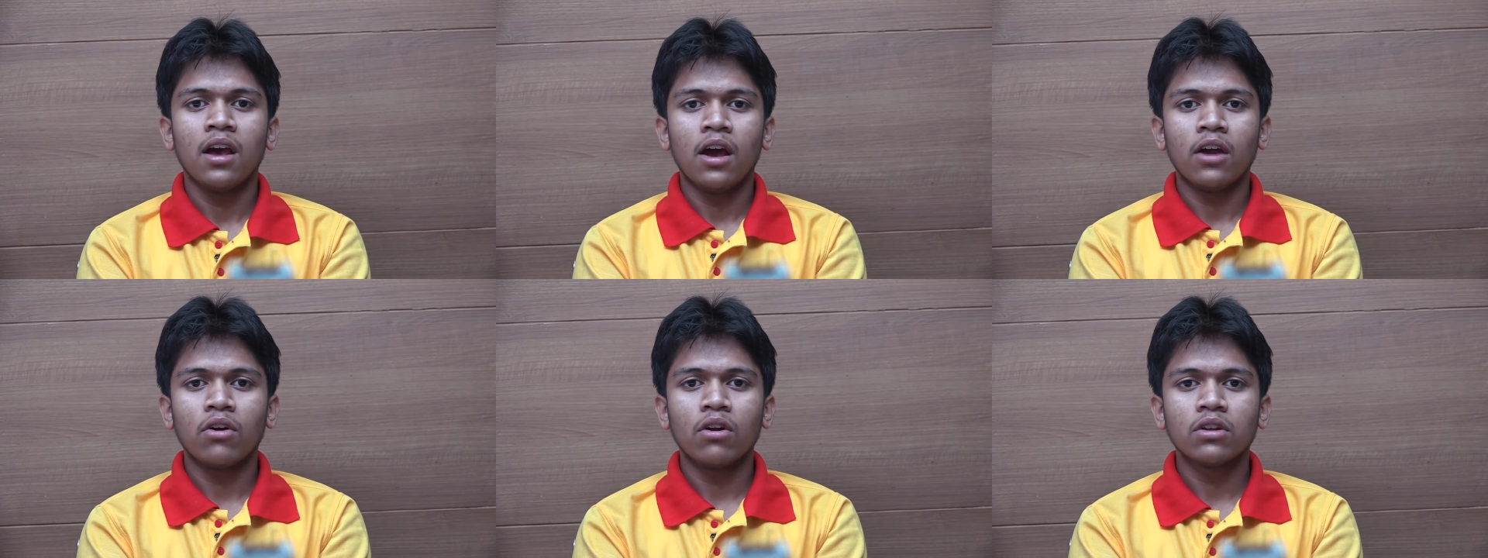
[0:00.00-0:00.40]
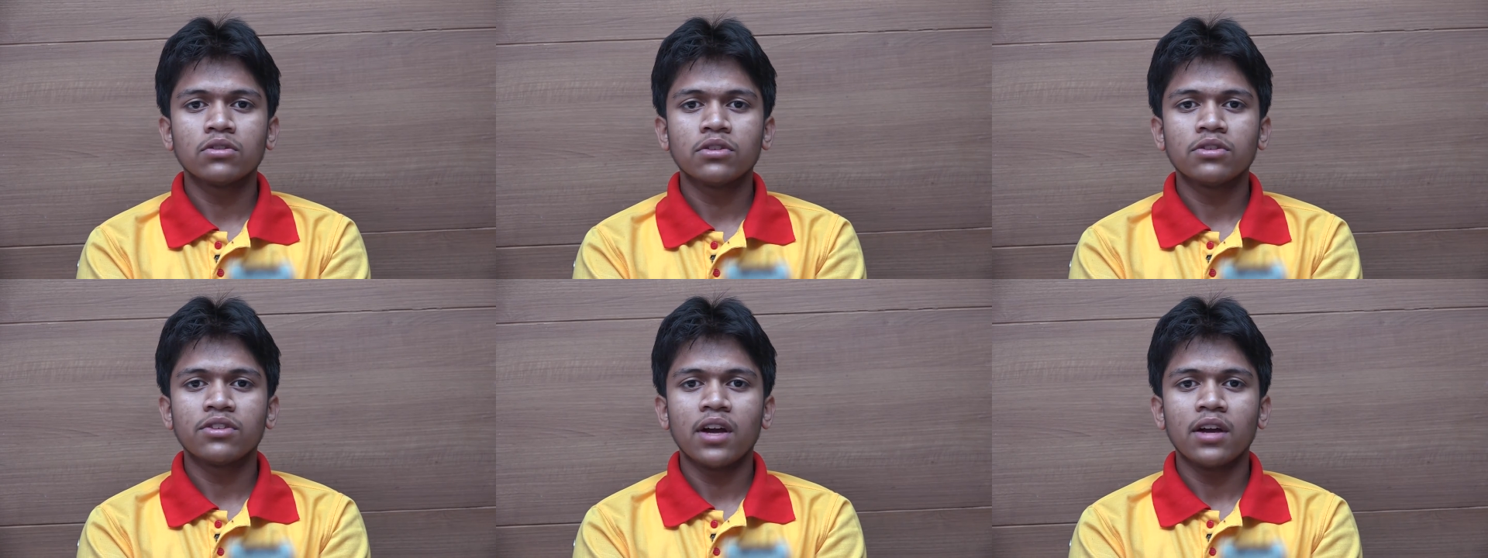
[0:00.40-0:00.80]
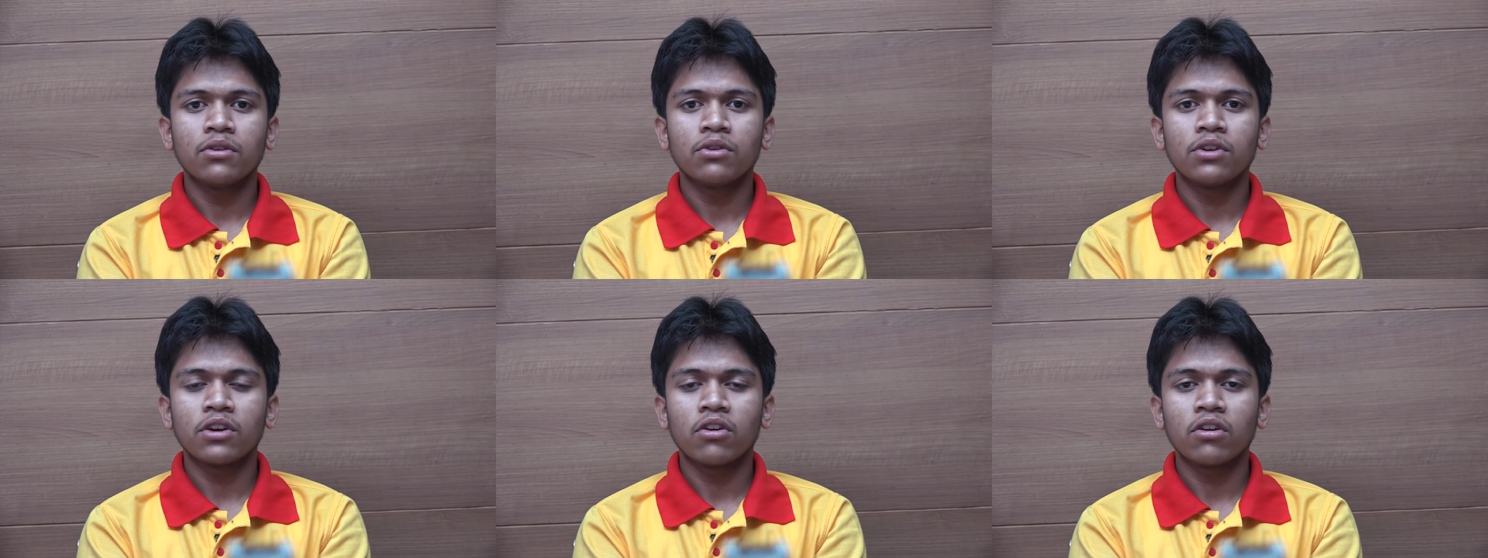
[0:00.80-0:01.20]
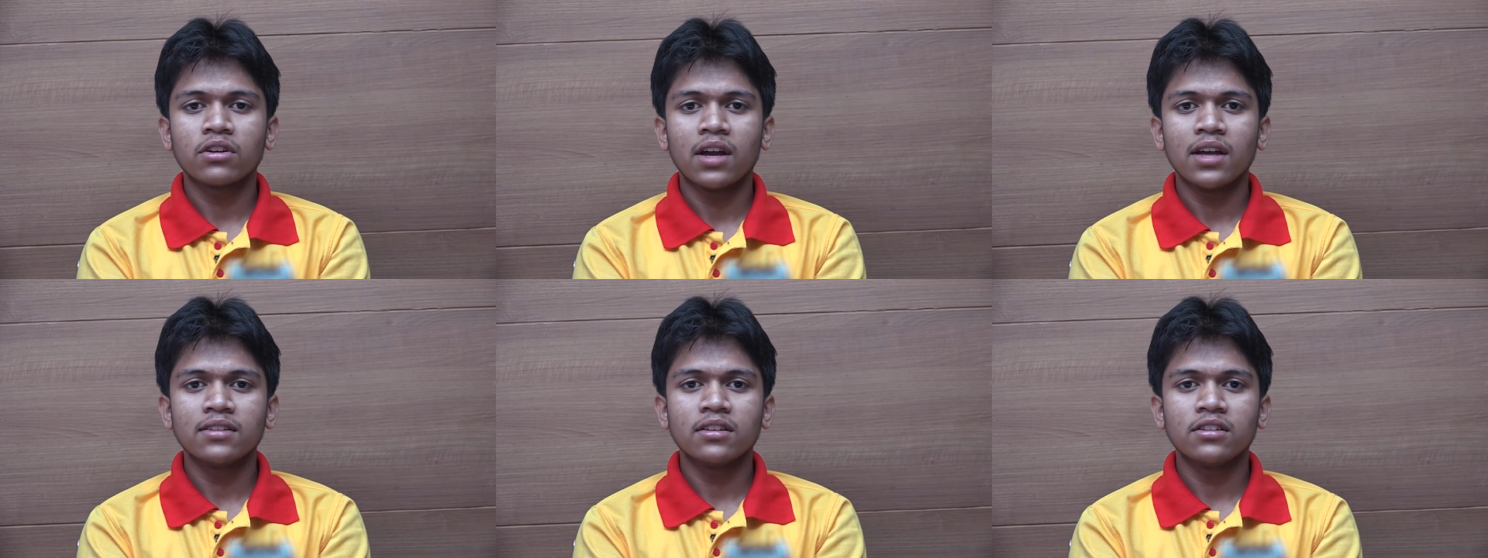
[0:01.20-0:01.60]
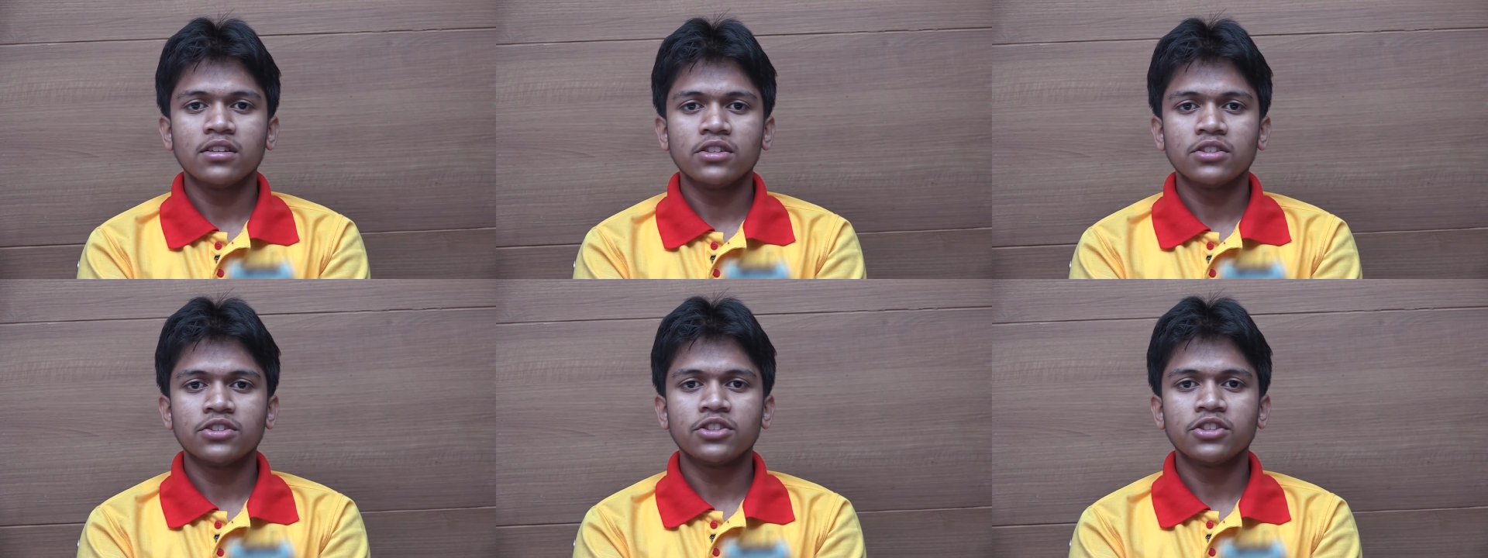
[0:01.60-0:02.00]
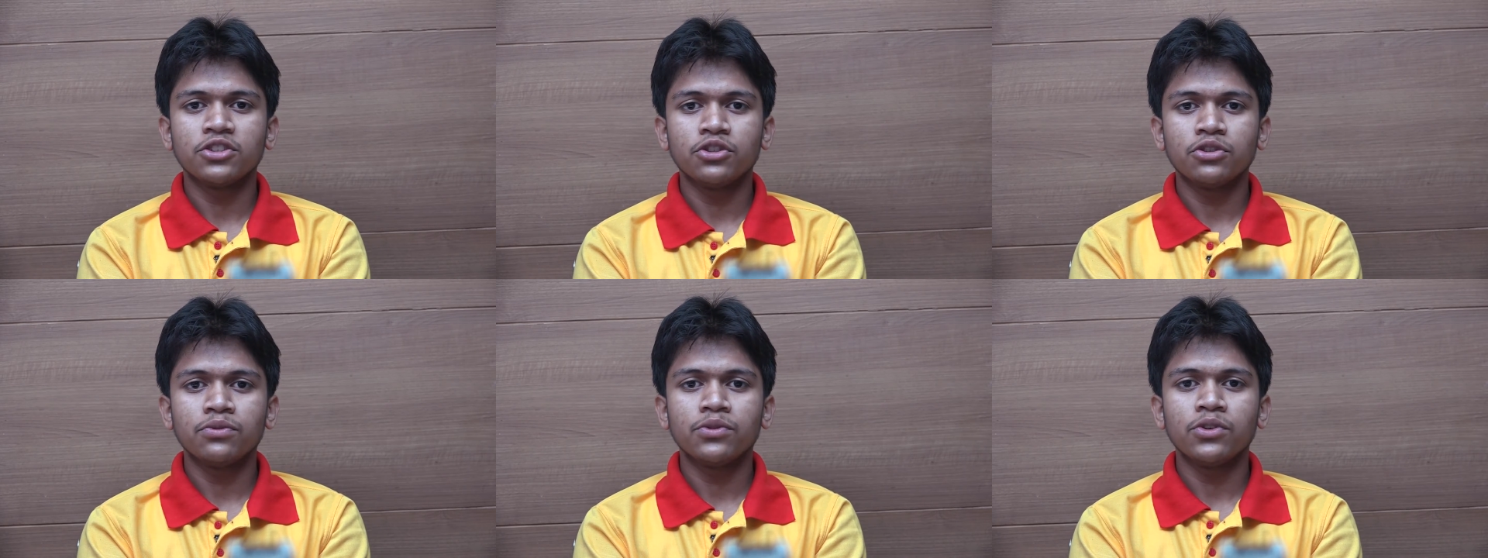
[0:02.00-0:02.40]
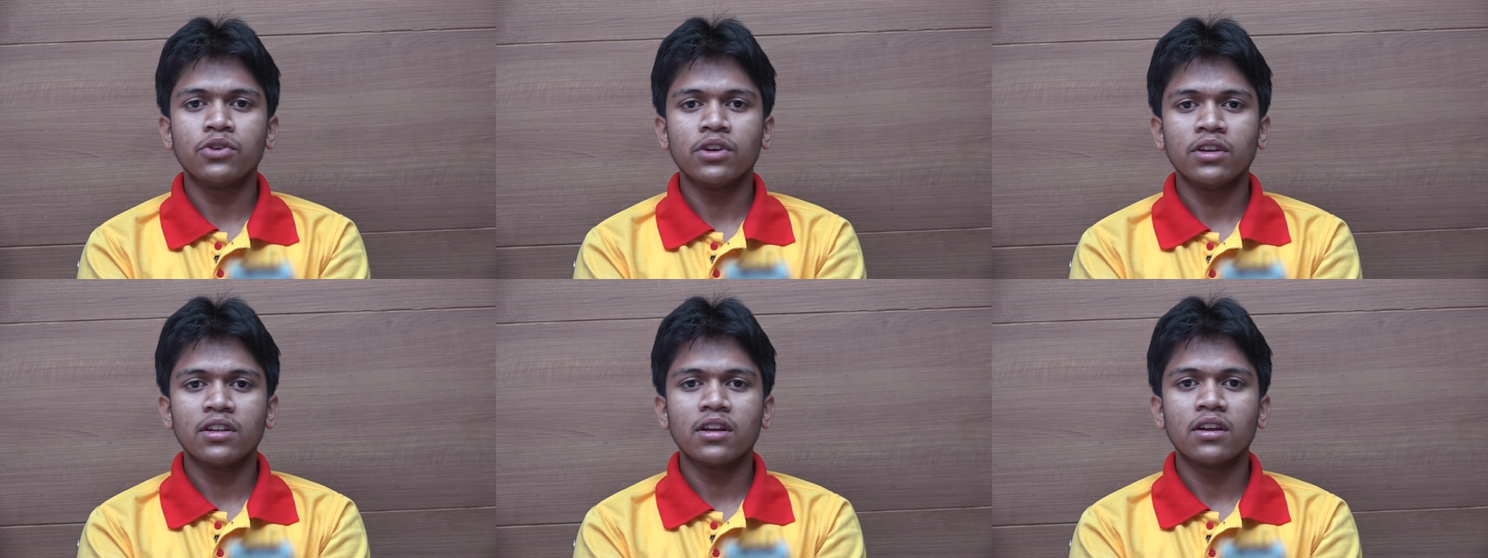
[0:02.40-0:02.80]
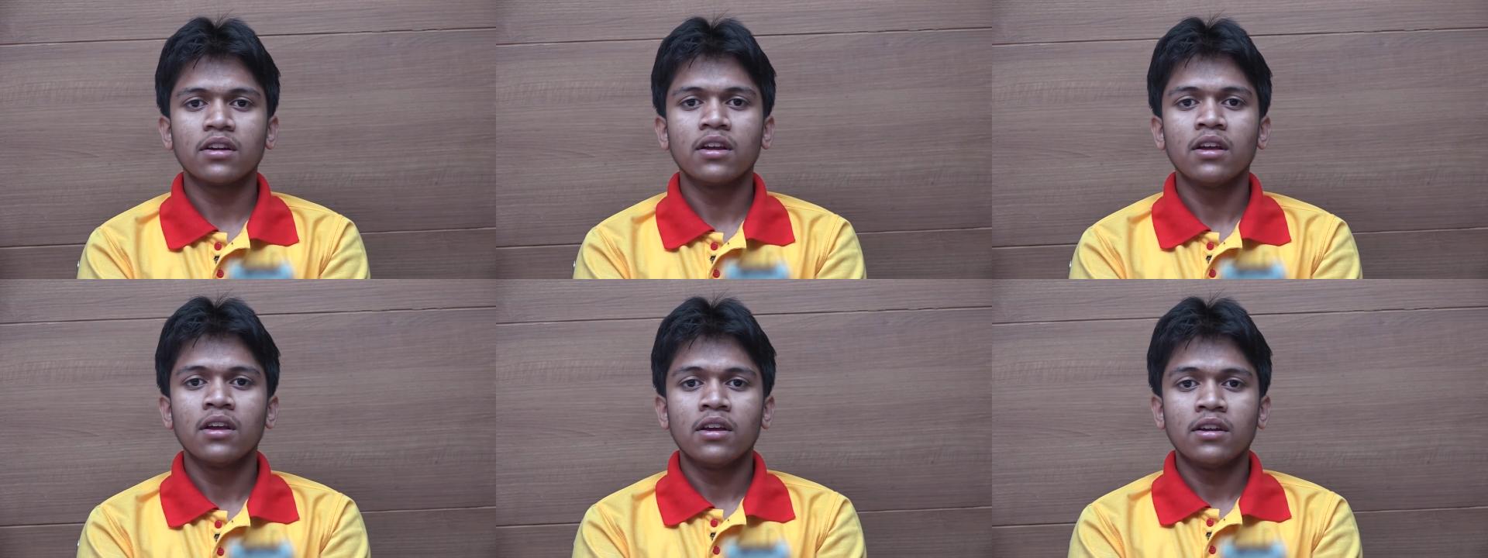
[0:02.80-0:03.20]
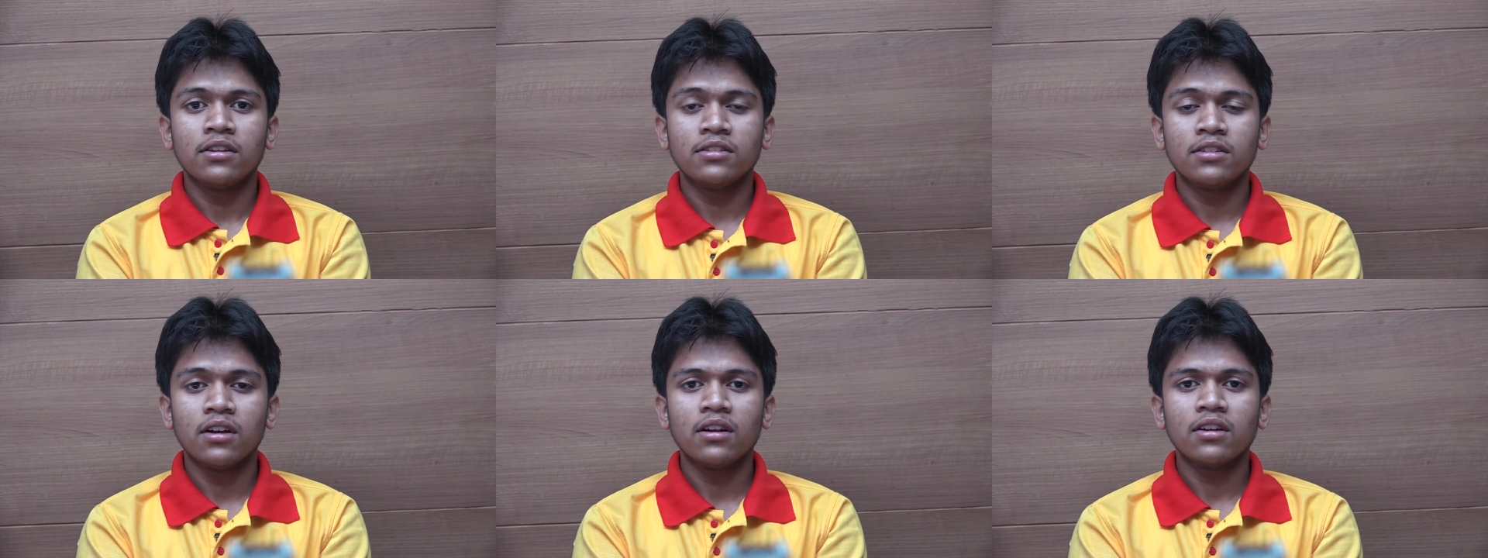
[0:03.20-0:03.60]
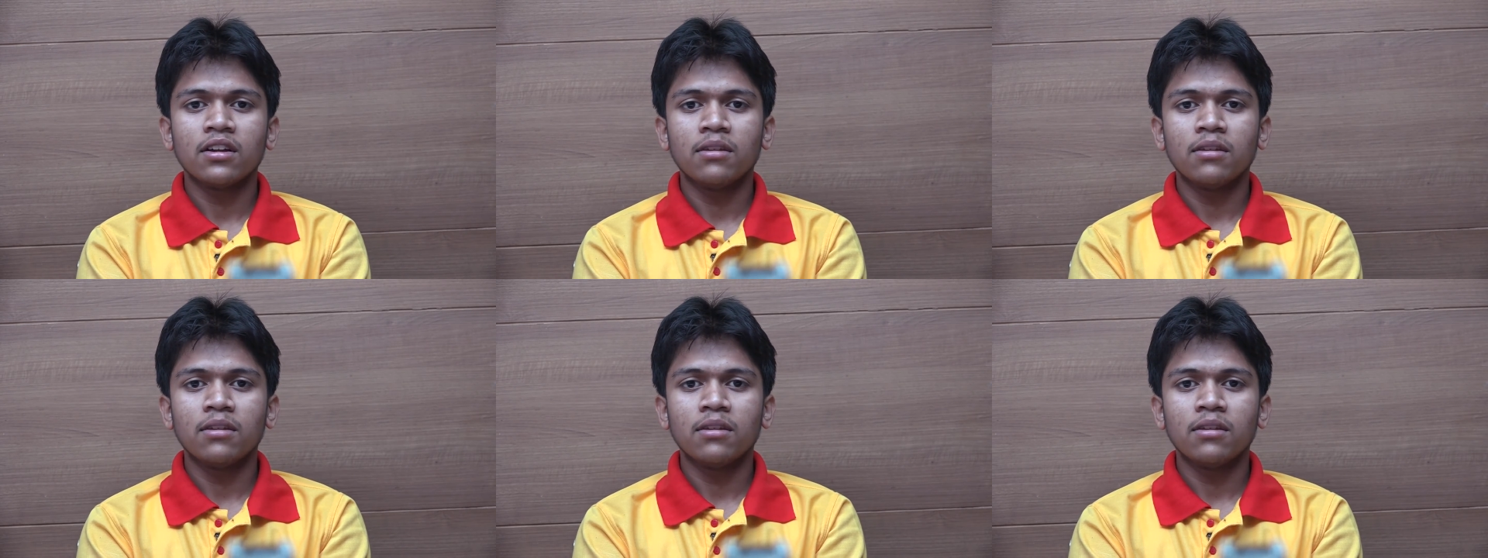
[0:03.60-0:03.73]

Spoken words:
and also try to recognize any institute viewing their result